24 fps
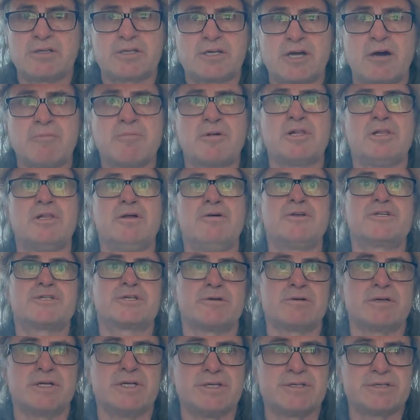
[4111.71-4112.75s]
Come
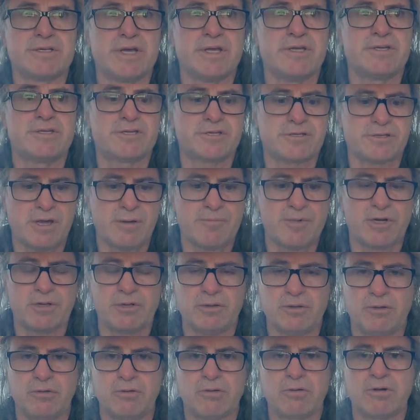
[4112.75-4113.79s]
Closer is a
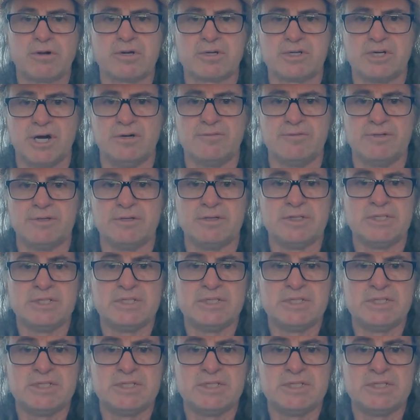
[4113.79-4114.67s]
seminal horror novel.